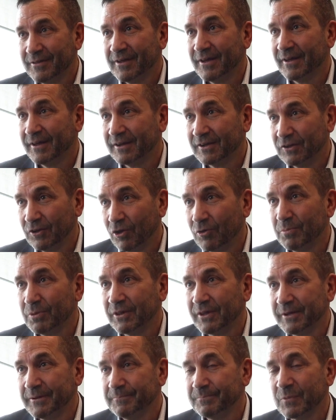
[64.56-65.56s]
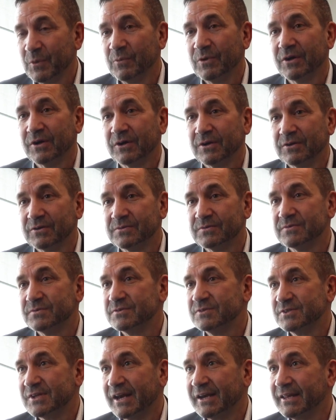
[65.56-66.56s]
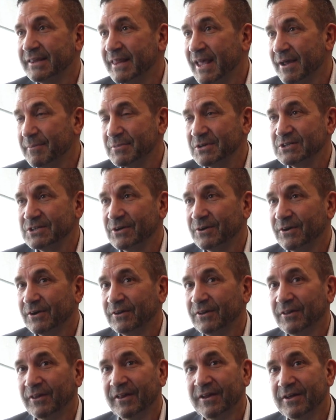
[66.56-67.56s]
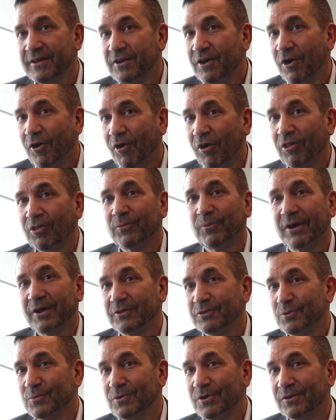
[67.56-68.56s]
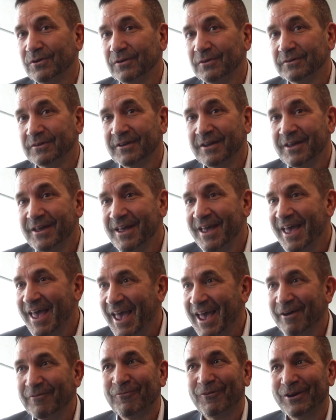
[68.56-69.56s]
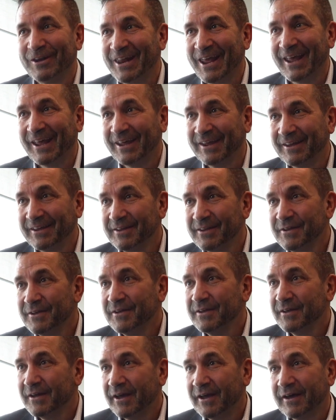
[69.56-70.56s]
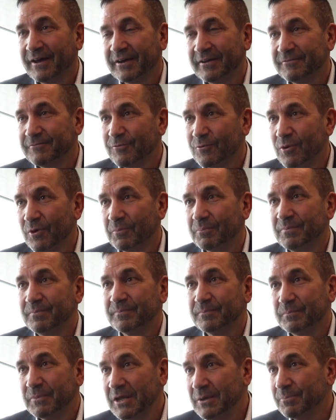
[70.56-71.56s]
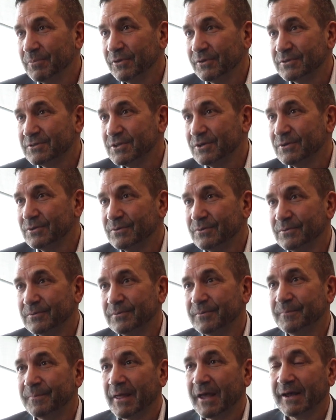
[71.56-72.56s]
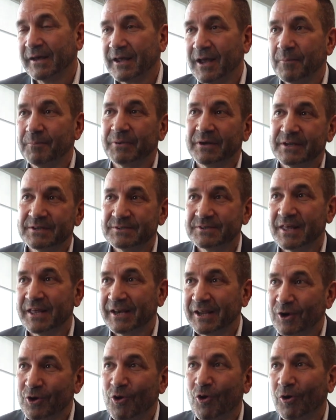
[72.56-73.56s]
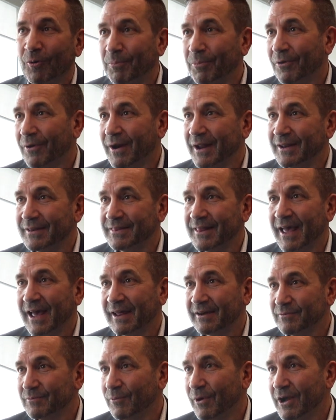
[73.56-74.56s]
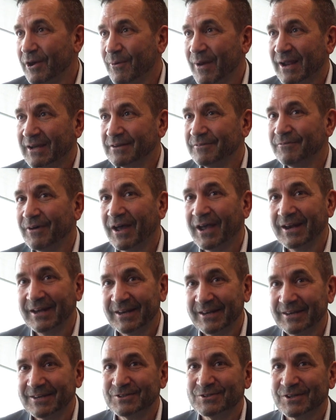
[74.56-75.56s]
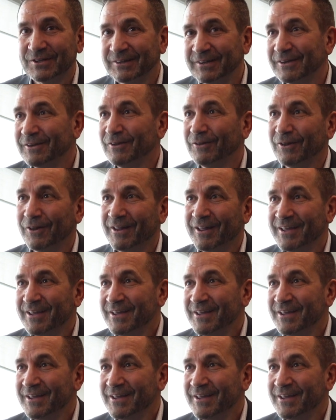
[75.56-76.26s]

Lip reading: globally. We're sending that material all around the world every day for people to, companies that incorporate that radioactive iodine into little